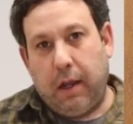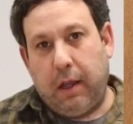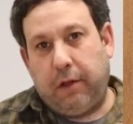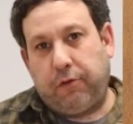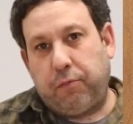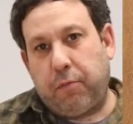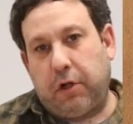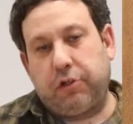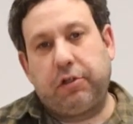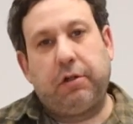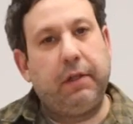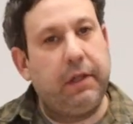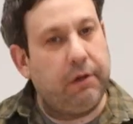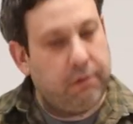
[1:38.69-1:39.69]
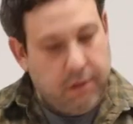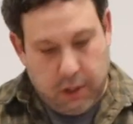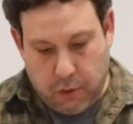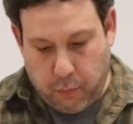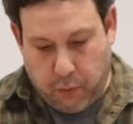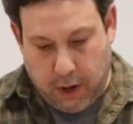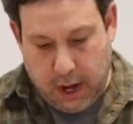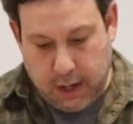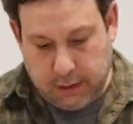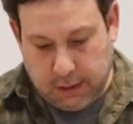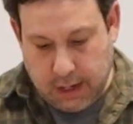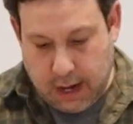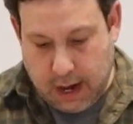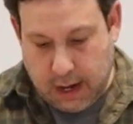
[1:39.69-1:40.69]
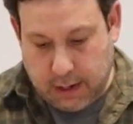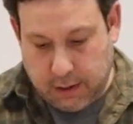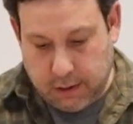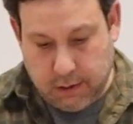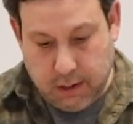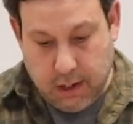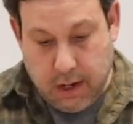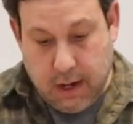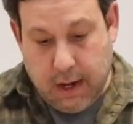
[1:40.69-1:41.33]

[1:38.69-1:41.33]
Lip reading: It's much cleaner than a branding iron,